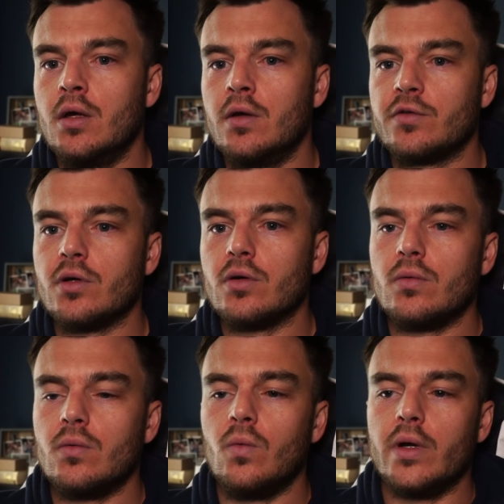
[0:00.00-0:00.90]

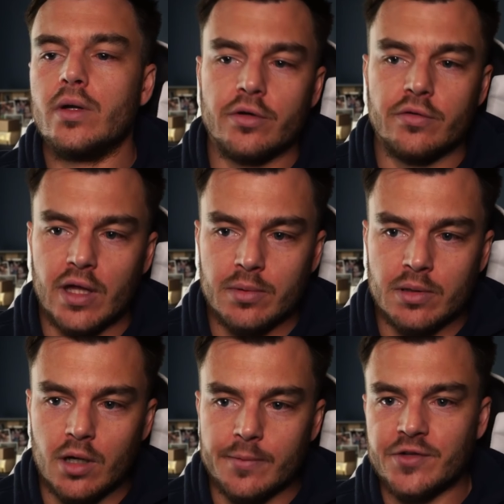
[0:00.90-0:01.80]
So when we're developing
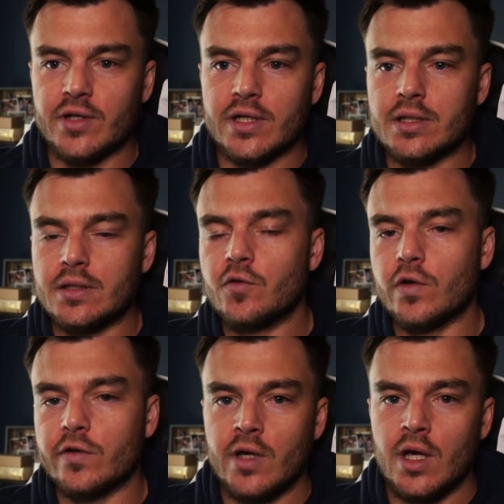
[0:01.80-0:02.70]
barbell cycling, this
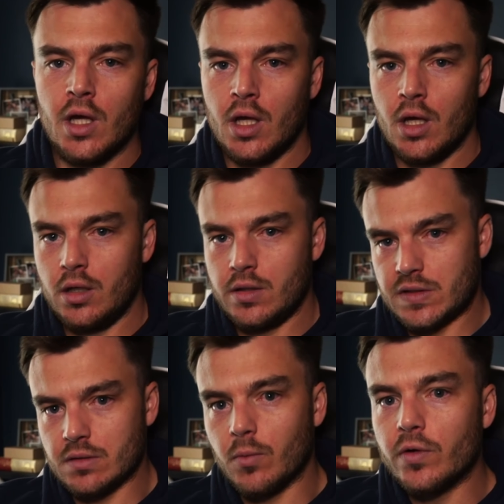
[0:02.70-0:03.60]
looks
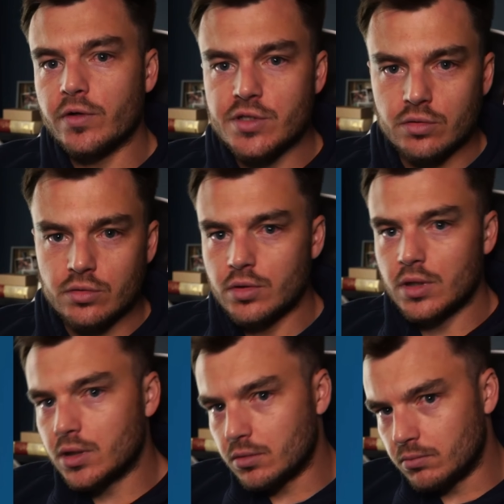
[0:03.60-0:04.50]
similar to
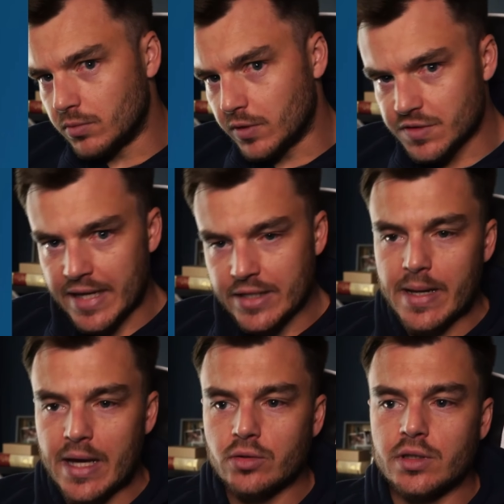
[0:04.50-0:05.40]
the snatch
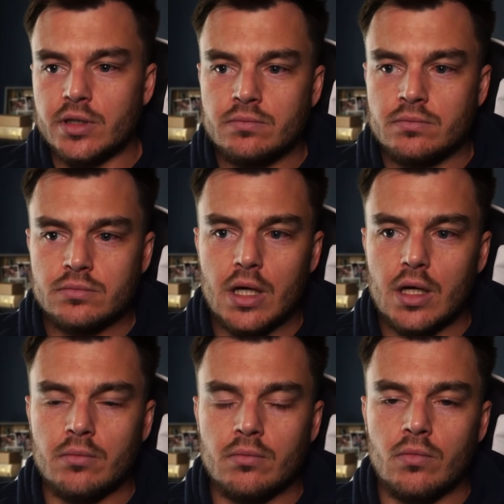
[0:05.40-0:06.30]
battery
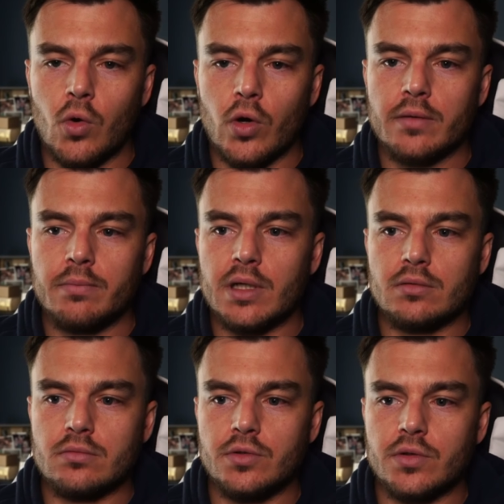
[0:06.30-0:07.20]
work,
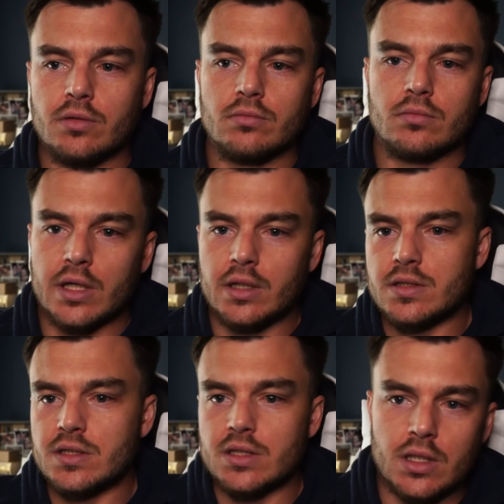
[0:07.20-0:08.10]
but you can kind of
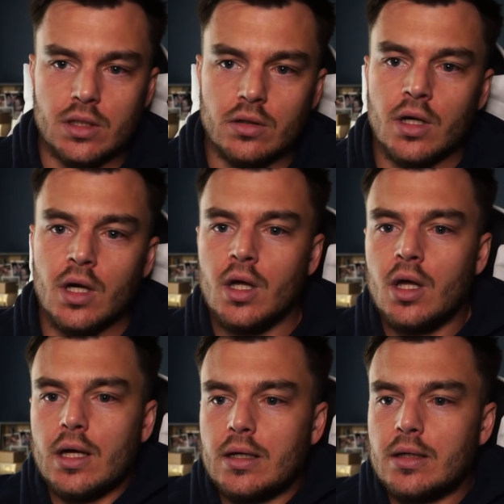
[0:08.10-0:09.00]
see here
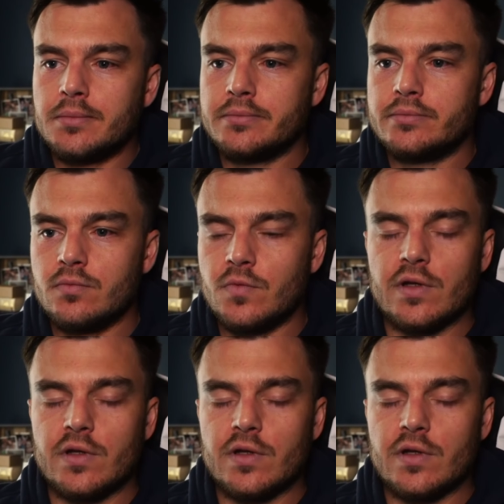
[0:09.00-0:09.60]
The